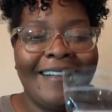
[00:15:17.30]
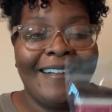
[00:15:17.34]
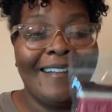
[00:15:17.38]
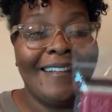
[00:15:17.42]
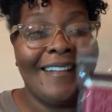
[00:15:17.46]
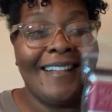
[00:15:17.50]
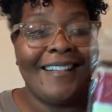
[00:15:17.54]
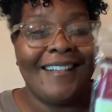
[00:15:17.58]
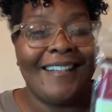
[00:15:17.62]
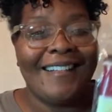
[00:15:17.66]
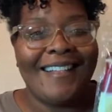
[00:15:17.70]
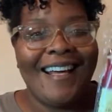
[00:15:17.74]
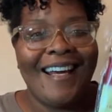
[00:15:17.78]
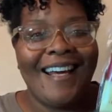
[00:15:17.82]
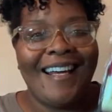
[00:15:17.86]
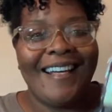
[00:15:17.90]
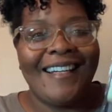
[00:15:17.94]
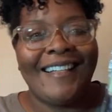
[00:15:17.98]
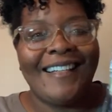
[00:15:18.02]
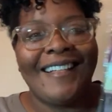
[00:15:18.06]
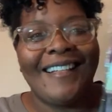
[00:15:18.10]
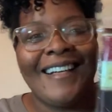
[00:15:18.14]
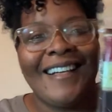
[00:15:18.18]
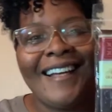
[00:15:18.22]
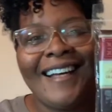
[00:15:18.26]
that's that.
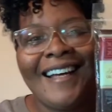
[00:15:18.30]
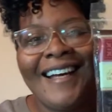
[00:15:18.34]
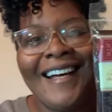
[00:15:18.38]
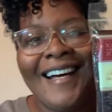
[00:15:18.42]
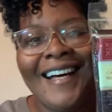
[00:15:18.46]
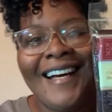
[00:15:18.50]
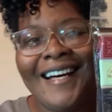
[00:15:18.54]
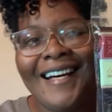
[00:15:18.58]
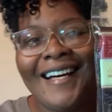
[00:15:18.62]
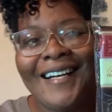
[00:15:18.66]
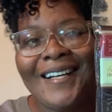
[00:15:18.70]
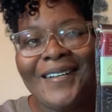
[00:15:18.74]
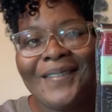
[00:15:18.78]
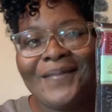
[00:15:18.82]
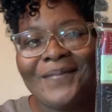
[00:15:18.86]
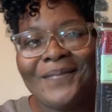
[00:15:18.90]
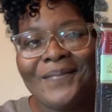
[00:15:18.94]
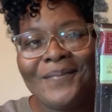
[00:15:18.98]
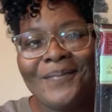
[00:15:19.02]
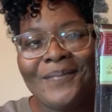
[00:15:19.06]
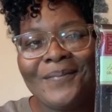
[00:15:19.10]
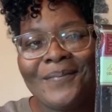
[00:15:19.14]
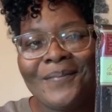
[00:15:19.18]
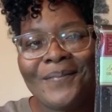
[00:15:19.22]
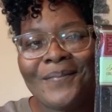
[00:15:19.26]

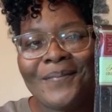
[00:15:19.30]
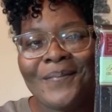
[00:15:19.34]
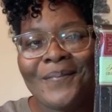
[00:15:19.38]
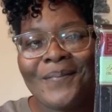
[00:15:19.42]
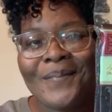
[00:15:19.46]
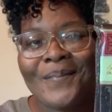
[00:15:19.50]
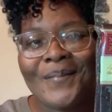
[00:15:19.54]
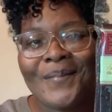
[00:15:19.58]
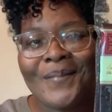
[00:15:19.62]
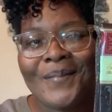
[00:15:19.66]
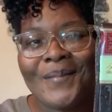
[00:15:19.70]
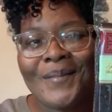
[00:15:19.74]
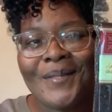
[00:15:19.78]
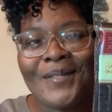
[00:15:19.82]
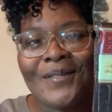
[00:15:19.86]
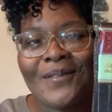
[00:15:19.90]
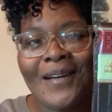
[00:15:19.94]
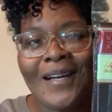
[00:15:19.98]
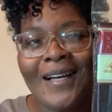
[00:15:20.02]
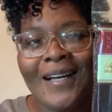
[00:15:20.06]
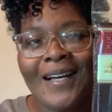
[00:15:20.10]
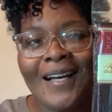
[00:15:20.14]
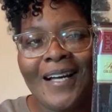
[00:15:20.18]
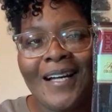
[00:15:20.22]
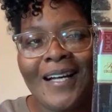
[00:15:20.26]
Um, so
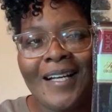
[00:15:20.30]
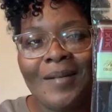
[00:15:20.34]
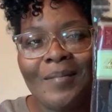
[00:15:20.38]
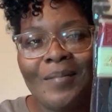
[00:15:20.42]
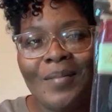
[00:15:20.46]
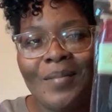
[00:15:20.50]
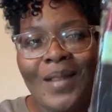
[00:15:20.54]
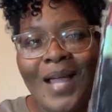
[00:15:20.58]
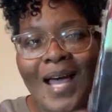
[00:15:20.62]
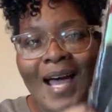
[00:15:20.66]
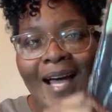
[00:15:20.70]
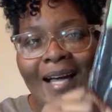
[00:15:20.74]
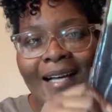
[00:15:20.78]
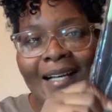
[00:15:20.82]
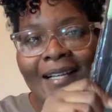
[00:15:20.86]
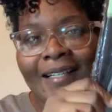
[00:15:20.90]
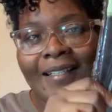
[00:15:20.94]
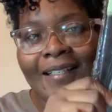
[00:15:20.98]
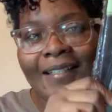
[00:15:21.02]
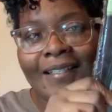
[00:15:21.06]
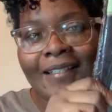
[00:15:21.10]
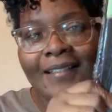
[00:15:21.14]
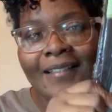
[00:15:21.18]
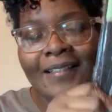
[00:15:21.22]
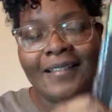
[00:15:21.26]
I got a black
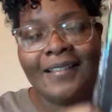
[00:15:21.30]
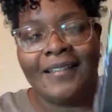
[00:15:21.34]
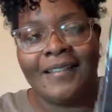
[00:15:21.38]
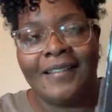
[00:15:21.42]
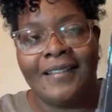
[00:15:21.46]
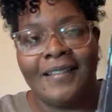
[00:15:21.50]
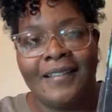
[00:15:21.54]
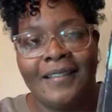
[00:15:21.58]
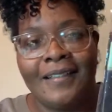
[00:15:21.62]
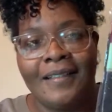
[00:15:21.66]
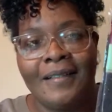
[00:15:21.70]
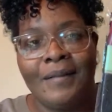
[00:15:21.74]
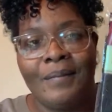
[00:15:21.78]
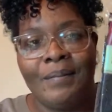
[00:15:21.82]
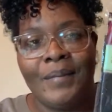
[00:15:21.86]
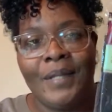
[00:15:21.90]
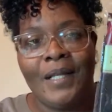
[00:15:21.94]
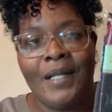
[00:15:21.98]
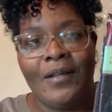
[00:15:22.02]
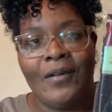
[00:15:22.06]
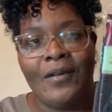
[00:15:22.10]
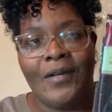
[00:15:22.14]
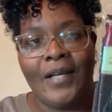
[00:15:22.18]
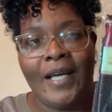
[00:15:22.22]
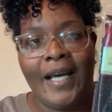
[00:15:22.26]

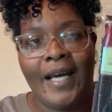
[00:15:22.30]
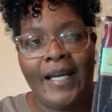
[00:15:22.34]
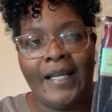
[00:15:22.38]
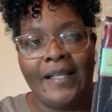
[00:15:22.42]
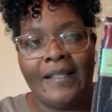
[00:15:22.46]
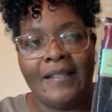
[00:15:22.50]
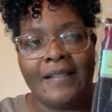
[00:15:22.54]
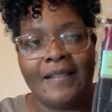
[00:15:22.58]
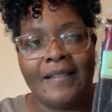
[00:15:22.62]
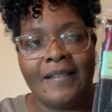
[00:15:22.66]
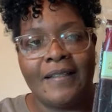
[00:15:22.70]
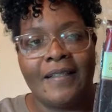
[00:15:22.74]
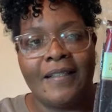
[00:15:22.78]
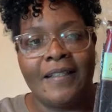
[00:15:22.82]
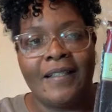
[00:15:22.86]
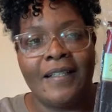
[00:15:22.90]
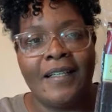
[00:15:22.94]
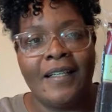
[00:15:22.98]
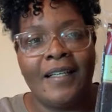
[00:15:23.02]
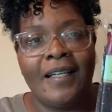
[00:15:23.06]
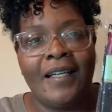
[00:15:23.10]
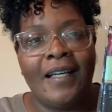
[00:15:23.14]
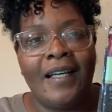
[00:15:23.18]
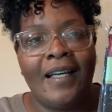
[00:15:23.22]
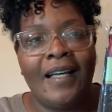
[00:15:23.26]
pillowcase
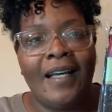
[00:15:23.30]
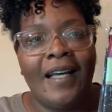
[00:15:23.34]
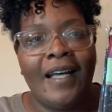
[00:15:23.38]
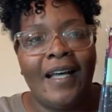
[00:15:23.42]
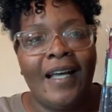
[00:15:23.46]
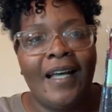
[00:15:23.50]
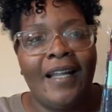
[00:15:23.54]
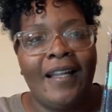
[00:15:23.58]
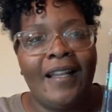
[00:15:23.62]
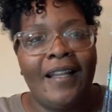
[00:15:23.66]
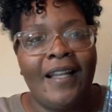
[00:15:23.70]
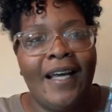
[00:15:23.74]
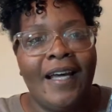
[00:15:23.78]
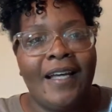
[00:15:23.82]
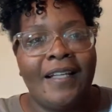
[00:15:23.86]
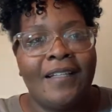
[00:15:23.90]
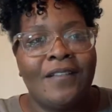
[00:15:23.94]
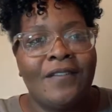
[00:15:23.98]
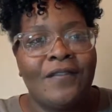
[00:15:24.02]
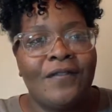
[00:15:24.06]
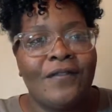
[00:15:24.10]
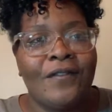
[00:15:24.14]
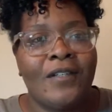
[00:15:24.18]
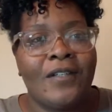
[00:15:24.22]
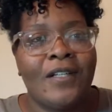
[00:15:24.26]
and
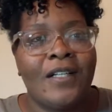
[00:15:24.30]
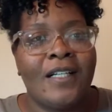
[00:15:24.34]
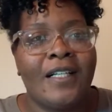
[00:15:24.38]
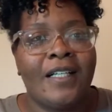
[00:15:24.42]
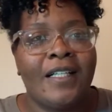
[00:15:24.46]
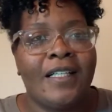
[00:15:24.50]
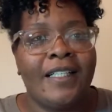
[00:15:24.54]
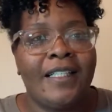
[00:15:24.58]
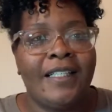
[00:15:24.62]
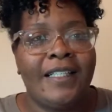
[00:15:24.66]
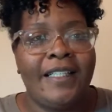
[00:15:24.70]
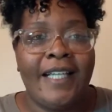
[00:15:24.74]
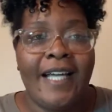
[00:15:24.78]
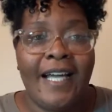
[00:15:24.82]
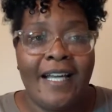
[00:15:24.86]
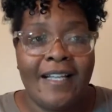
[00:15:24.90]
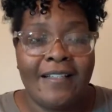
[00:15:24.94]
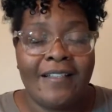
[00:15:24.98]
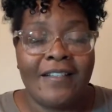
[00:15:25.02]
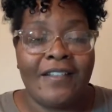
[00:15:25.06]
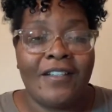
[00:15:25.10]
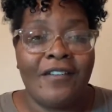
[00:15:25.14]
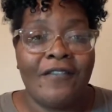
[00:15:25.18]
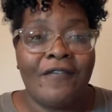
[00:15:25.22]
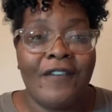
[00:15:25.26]
that's for,
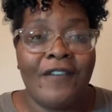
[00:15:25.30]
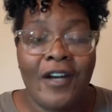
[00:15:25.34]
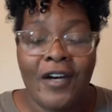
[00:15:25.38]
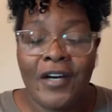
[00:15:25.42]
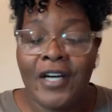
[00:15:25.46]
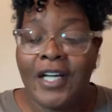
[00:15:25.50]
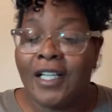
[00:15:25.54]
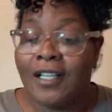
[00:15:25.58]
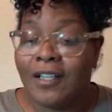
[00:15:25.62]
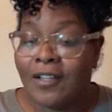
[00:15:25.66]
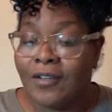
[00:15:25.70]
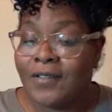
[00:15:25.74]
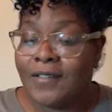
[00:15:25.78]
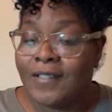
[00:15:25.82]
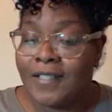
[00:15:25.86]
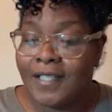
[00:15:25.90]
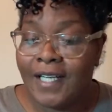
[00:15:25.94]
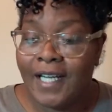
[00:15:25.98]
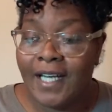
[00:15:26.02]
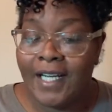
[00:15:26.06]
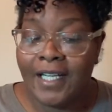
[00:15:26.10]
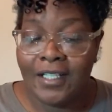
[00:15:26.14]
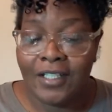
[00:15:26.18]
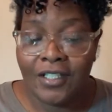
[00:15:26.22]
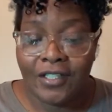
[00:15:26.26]
yes, they're very close in
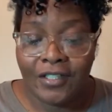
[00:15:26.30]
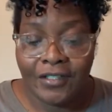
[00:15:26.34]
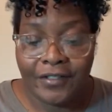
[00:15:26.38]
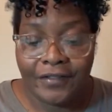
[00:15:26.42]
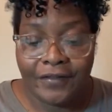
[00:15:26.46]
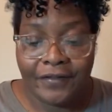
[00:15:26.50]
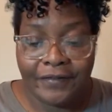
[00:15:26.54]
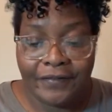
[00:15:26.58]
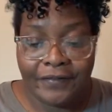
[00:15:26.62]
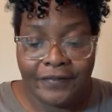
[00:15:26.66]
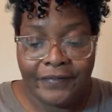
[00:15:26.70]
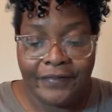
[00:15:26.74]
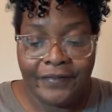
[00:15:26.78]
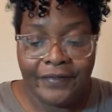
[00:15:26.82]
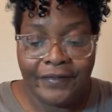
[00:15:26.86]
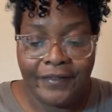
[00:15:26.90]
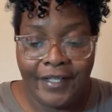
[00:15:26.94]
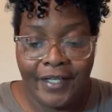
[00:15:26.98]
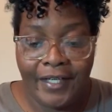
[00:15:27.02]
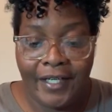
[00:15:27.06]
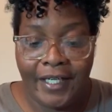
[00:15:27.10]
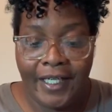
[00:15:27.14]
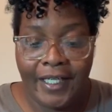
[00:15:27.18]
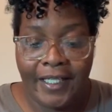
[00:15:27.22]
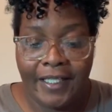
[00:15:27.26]
age,
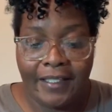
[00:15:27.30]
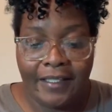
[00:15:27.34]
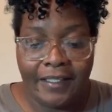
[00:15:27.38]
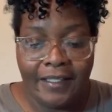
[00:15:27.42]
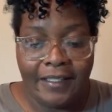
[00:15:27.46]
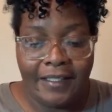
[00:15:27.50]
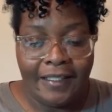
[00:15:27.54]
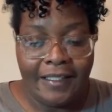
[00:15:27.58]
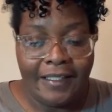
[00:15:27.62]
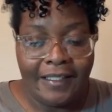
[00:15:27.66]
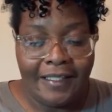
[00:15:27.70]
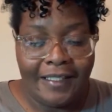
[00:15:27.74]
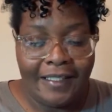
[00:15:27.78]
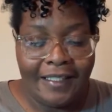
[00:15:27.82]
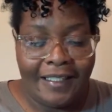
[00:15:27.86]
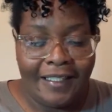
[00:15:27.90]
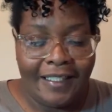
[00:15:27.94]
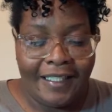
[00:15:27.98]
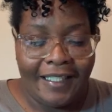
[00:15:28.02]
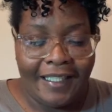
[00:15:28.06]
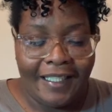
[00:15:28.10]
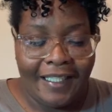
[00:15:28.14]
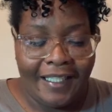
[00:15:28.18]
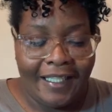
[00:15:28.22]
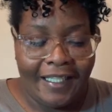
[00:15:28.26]
very.
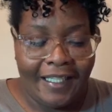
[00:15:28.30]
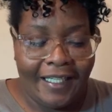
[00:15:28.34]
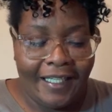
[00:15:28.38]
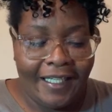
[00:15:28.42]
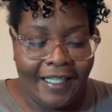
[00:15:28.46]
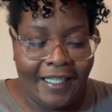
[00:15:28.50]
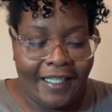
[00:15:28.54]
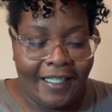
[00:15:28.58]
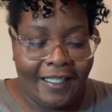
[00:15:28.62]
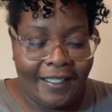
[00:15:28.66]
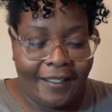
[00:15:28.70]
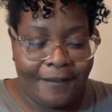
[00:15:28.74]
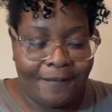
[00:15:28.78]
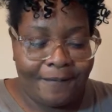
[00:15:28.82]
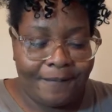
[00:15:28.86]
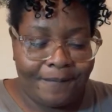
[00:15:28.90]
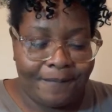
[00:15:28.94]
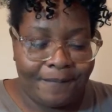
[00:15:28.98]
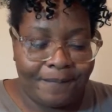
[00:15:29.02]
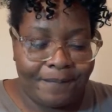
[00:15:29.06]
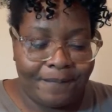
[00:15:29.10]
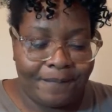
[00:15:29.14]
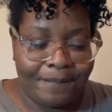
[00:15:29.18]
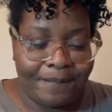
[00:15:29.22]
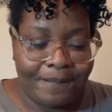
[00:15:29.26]

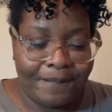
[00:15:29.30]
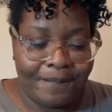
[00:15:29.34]
Um,